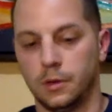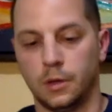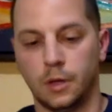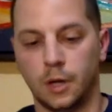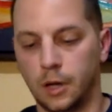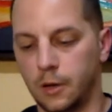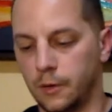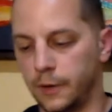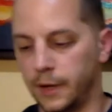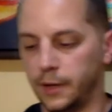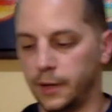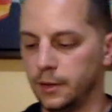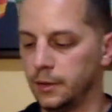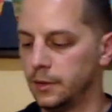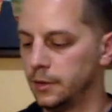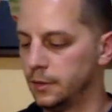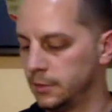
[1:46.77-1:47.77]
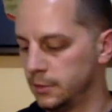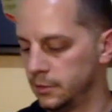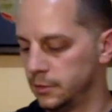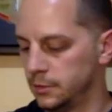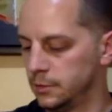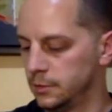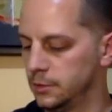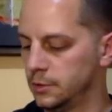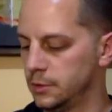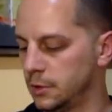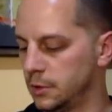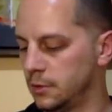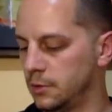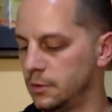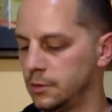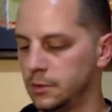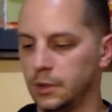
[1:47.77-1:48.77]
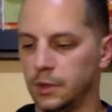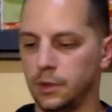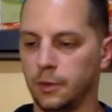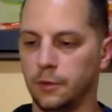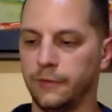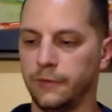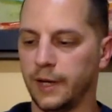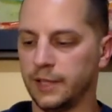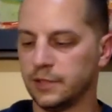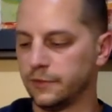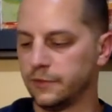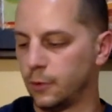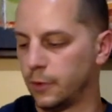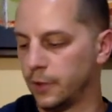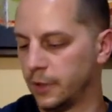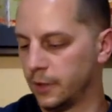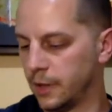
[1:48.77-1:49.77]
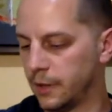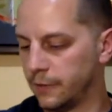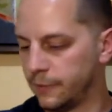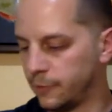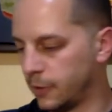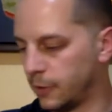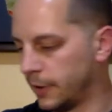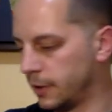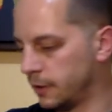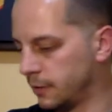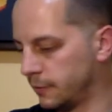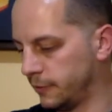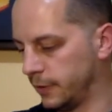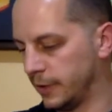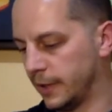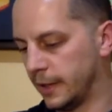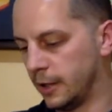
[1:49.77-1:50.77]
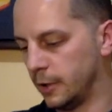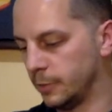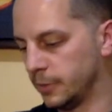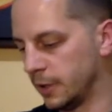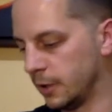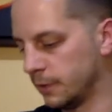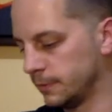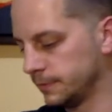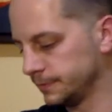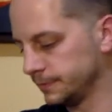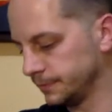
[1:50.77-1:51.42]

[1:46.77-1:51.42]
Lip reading: All right. So a little fast forward in there for you. Hopefully that helped out.